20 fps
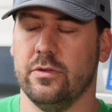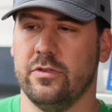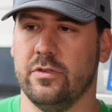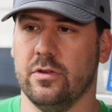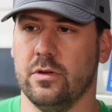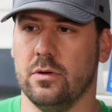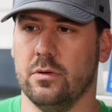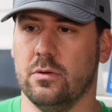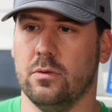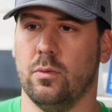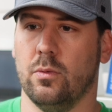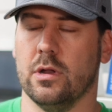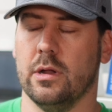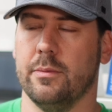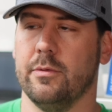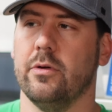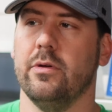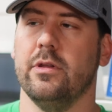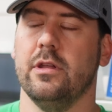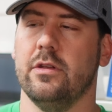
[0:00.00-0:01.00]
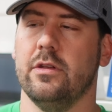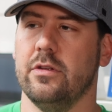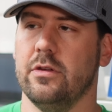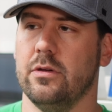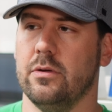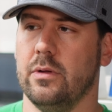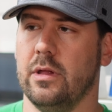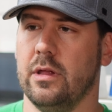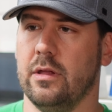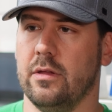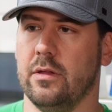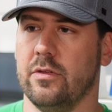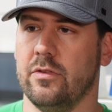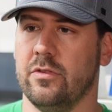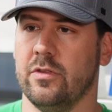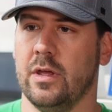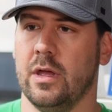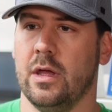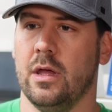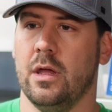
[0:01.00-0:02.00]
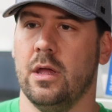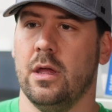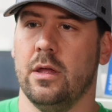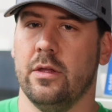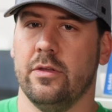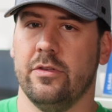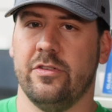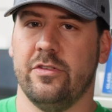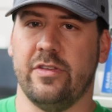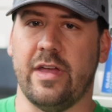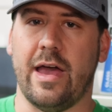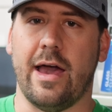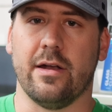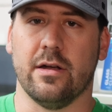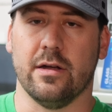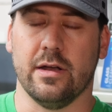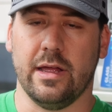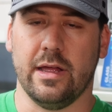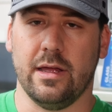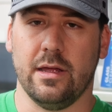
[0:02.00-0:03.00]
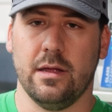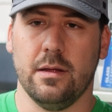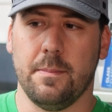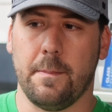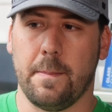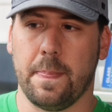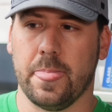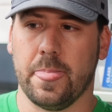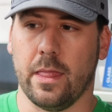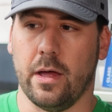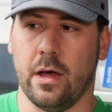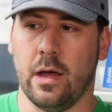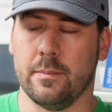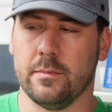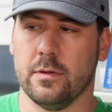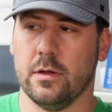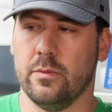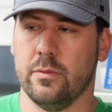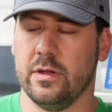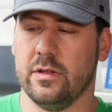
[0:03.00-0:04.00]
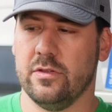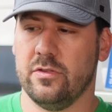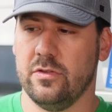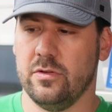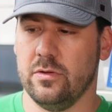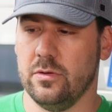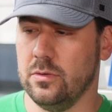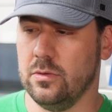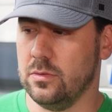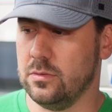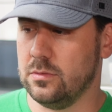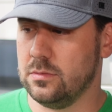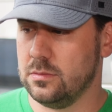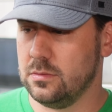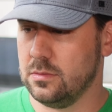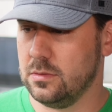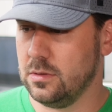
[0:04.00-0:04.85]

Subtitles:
So what I'm going to do is Saturday, I'm going to